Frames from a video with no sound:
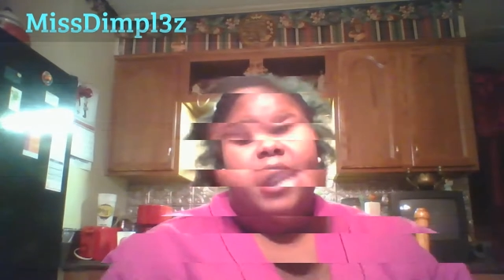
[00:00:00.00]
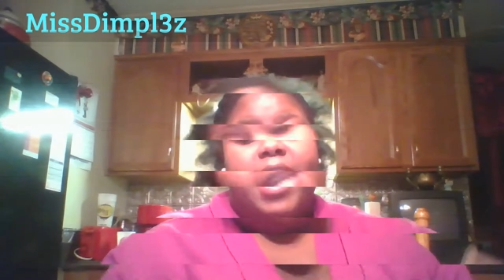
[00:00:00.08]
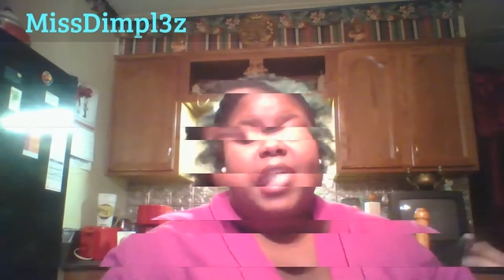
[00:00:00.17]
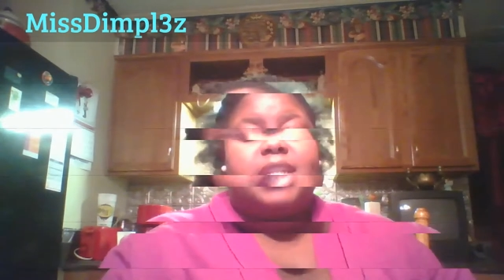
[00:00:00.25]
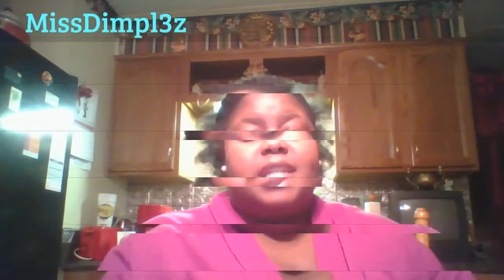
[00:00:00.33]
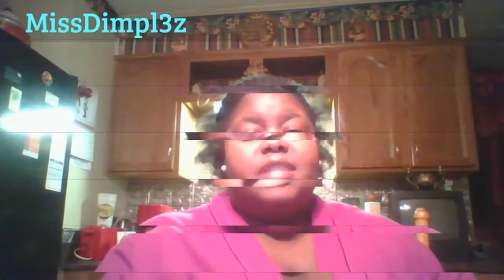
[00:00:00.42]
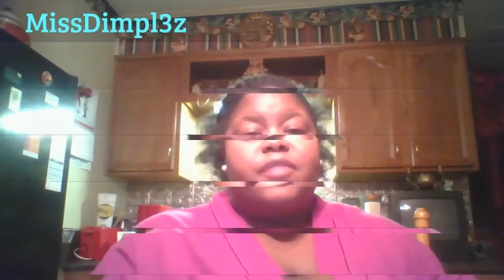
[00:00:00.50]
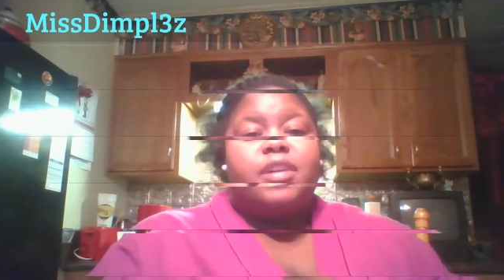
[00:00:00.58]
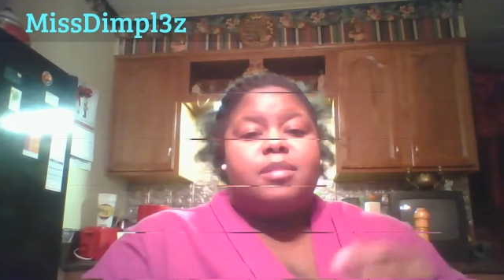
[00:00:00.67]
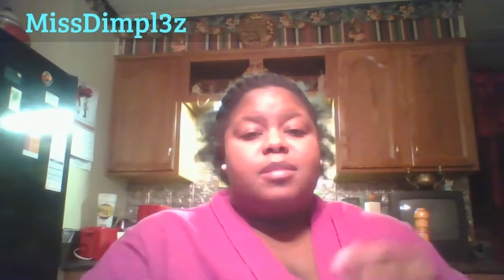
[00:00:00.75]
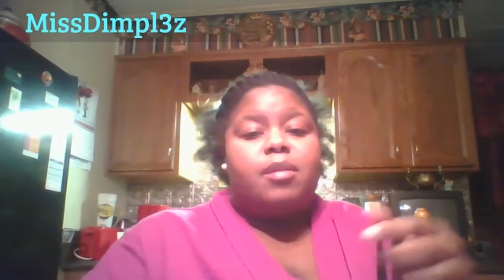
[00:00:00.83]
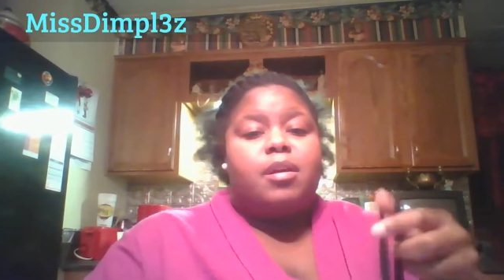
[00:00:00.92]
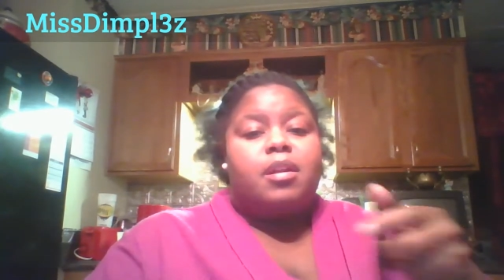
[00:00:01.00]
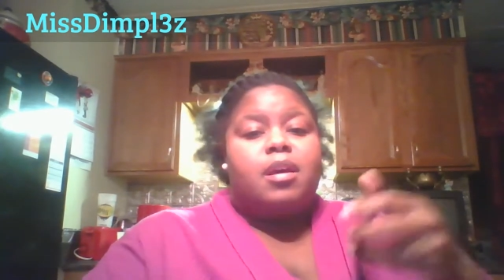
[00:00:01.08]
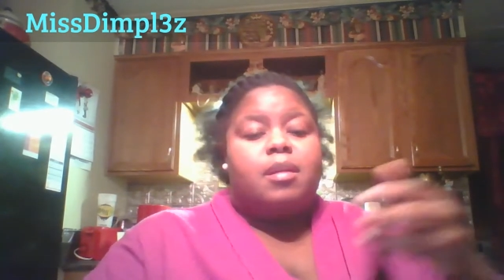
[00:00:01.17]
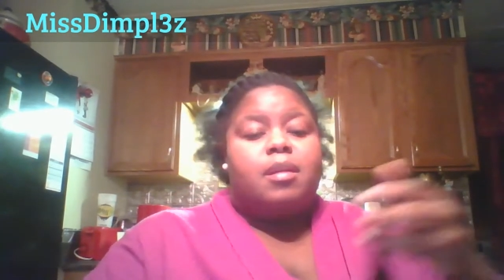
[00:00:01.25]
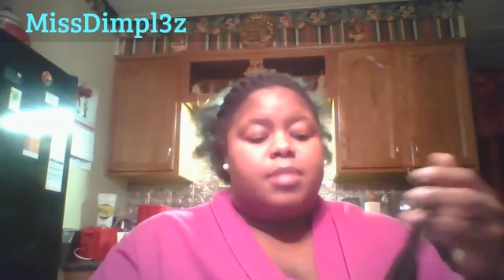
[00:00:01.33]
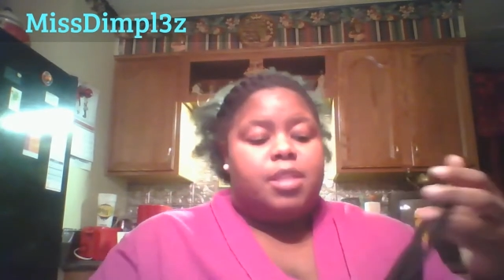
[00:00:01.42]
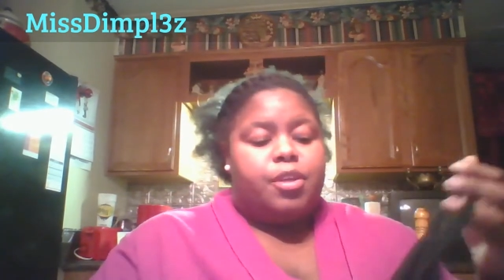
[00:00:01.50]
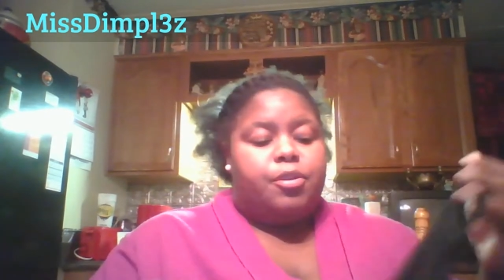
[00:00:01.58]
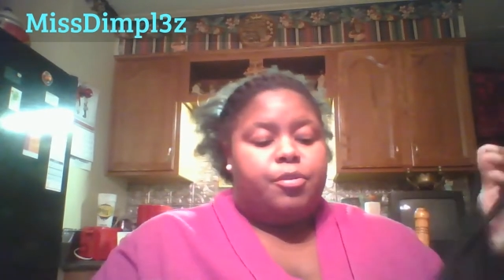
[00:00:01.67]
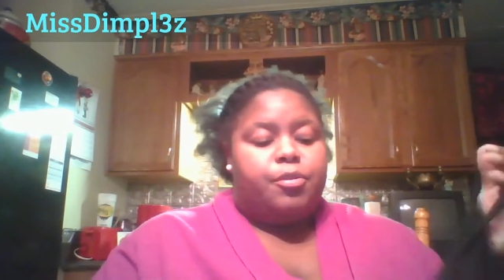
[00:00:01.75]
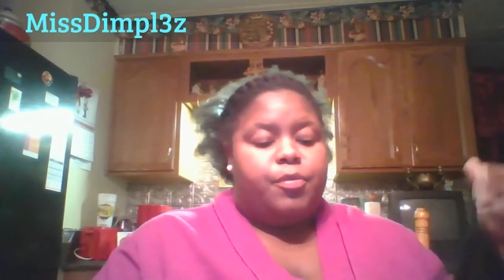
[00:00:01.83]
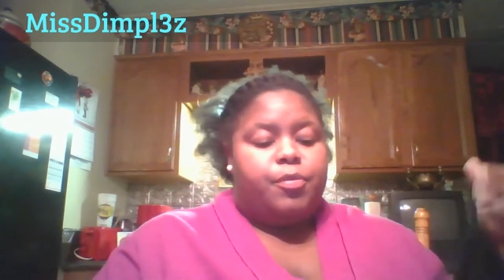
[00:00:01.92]
guys, tuned. First, I'm going to come to
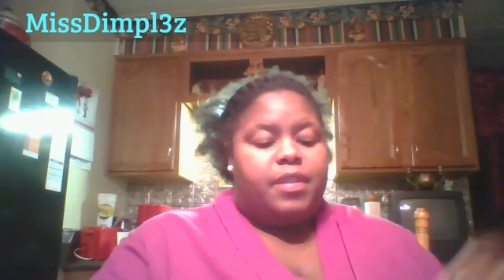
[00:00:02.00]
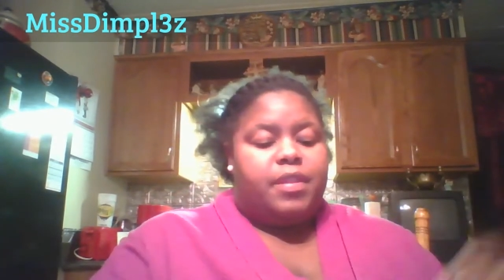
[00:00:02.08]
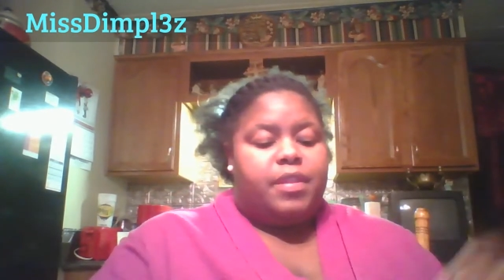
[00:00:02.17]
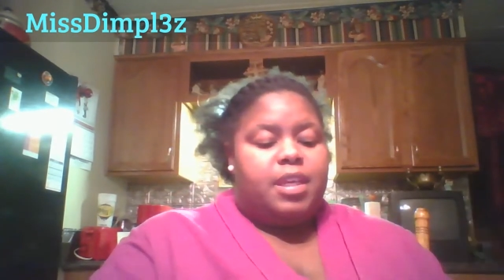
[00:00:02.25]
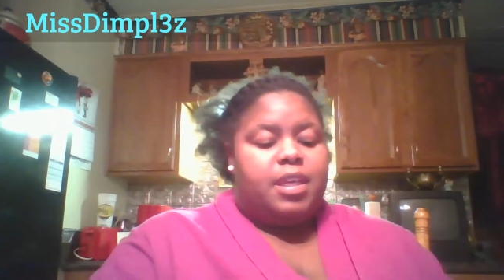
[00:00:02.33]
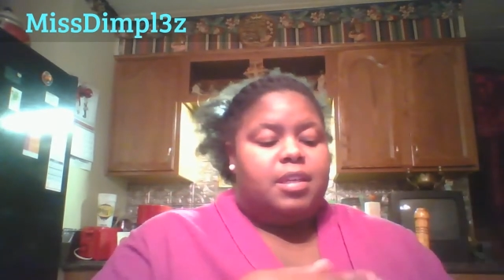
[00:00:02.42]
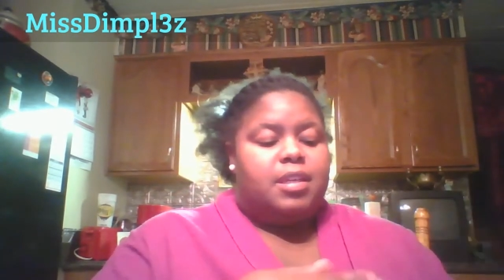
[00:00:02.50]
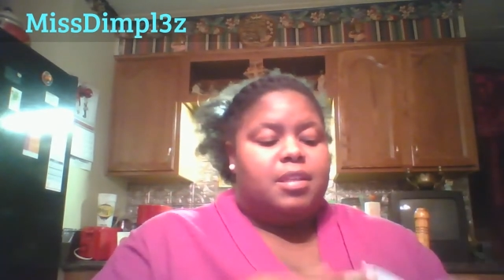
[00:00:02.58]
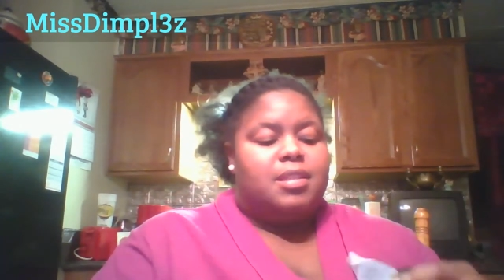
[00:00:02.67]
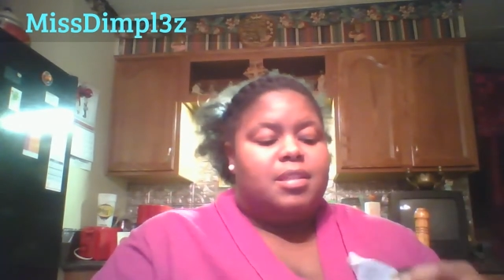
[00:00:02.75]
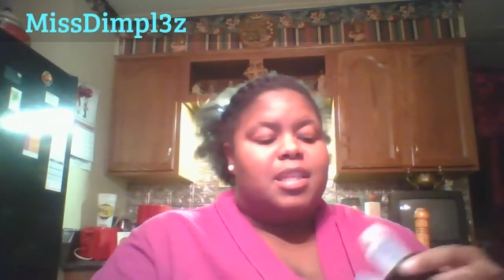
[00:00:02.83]
you with this.